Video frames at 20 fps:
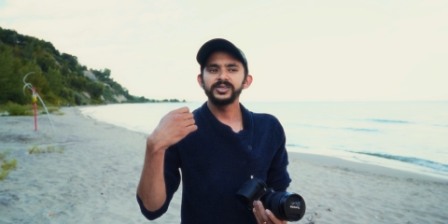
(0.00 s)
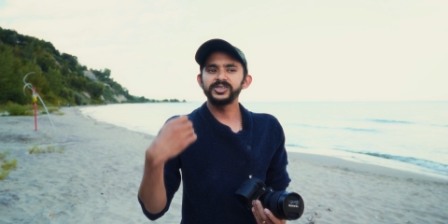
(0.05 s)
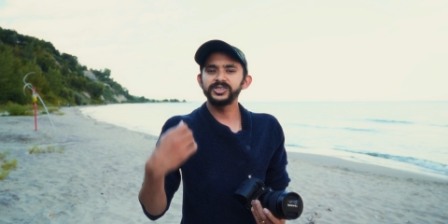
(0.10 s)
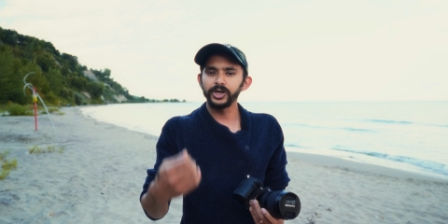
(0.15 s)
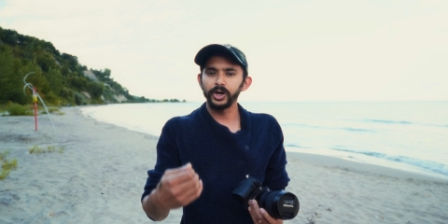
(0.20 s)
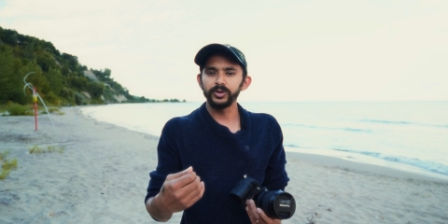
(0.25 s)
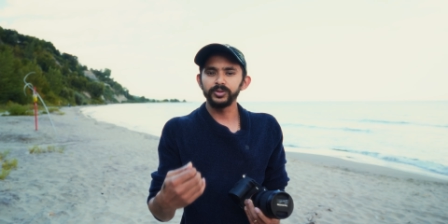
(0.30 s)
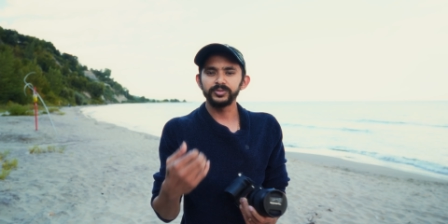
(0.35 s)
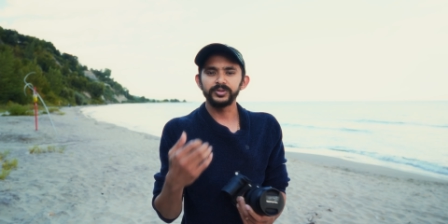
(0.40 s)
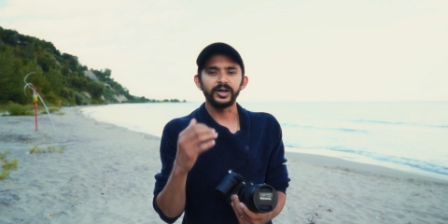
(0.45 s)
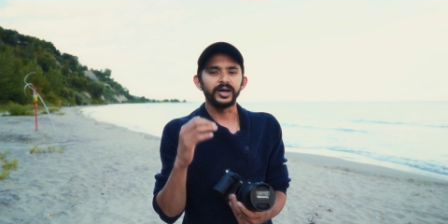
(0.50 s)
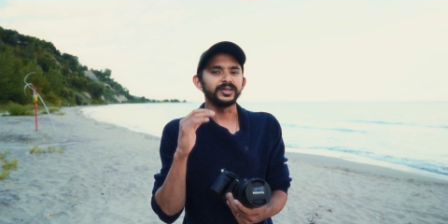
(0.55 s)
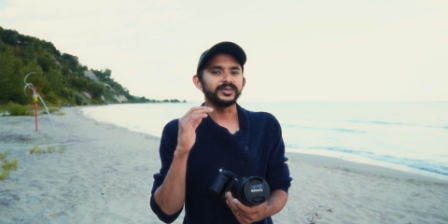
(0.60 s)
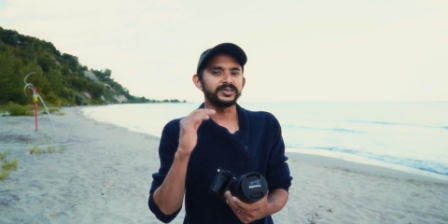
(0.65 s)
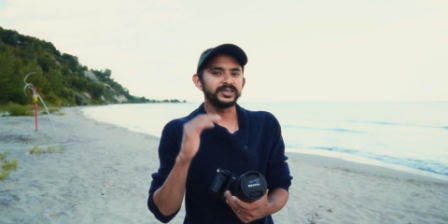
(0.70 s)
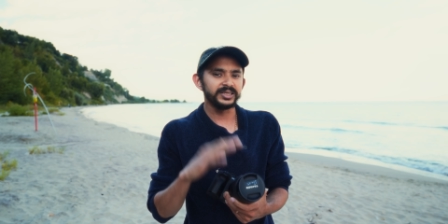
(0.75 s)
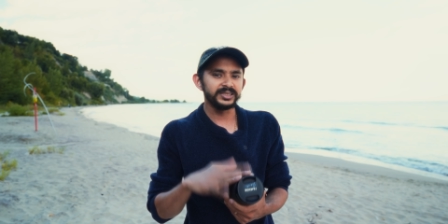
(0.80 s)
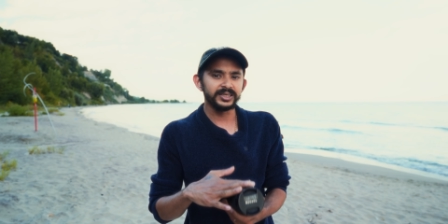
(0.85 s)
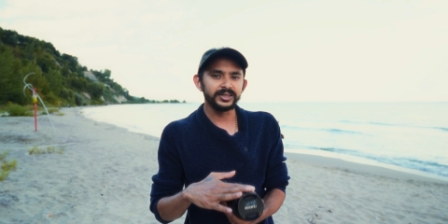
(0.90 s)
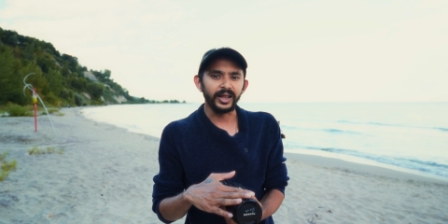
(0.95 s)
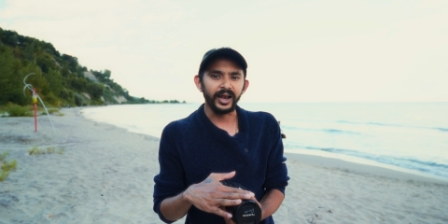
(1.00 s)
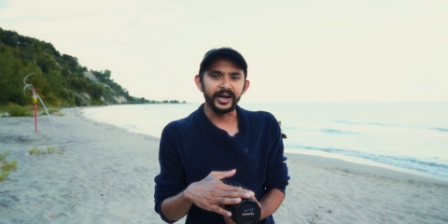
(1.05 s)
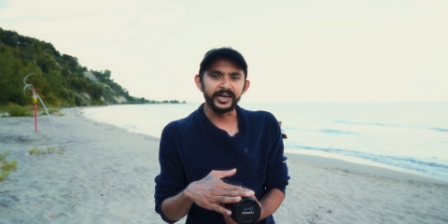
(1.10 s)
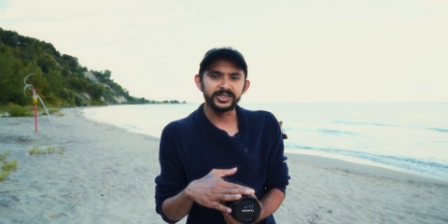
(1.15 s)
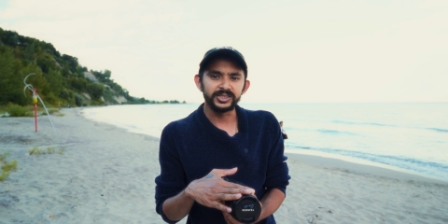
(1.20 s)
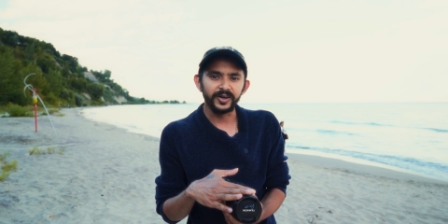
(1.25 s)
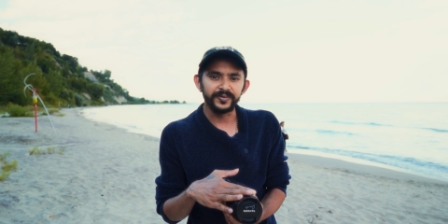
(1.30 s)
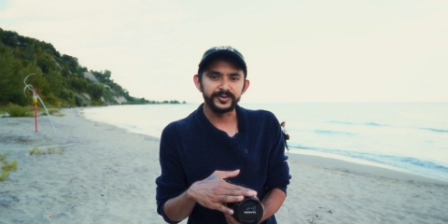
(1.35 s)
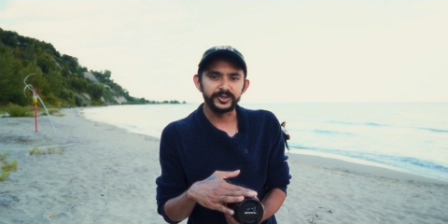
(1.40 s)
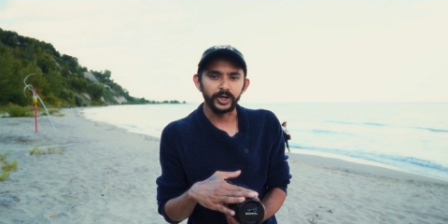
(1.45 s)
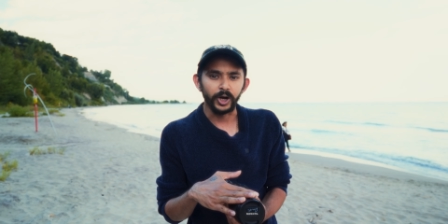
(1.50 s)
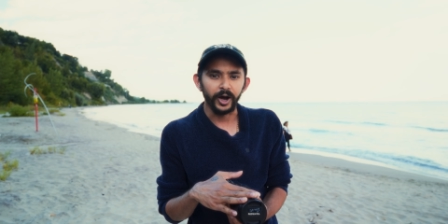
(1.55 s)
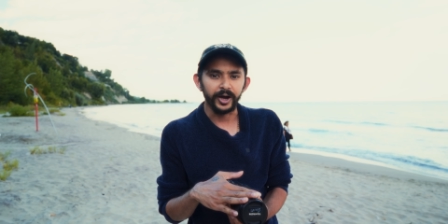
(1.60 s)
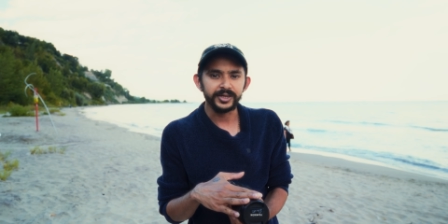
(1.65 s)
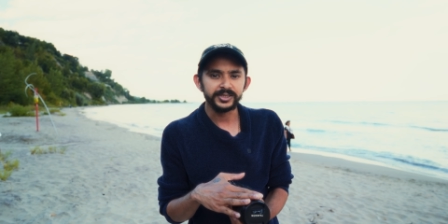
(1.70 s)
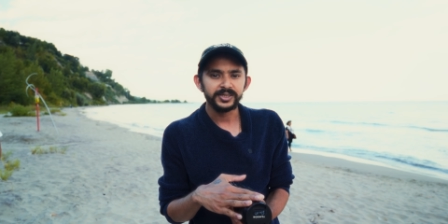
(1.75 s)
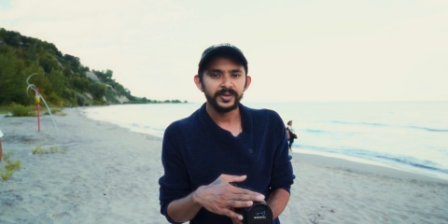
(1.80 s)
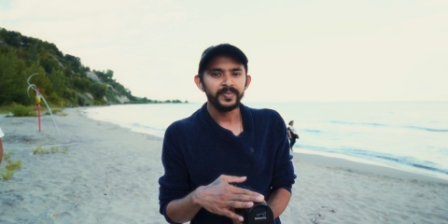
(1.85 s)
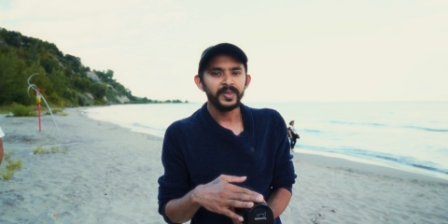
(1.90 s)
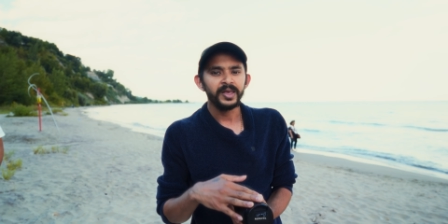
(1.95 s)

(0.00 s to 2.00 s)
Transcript: So this is the lens of choice.